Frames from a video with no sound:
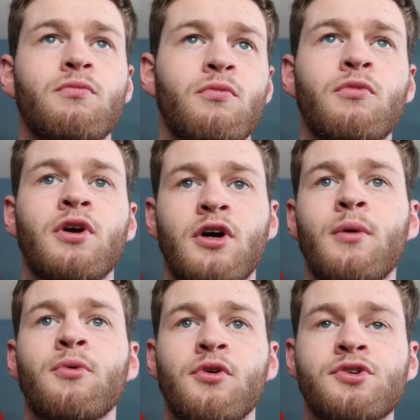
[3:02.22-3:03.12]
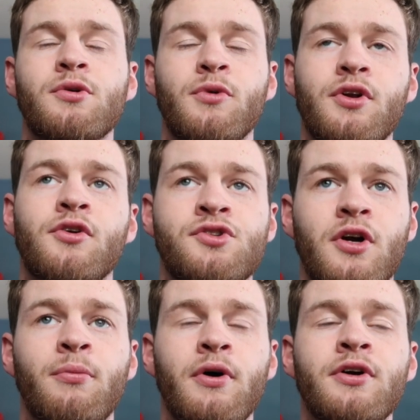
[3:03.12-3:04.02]
one, a couple of their, one of their
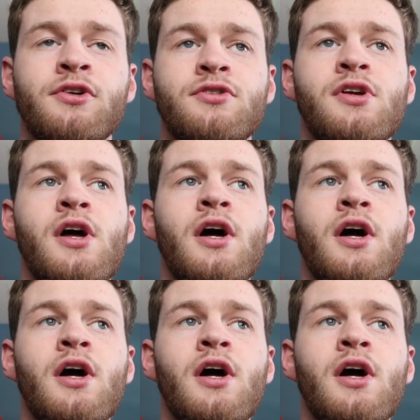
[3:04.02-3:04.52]
star players,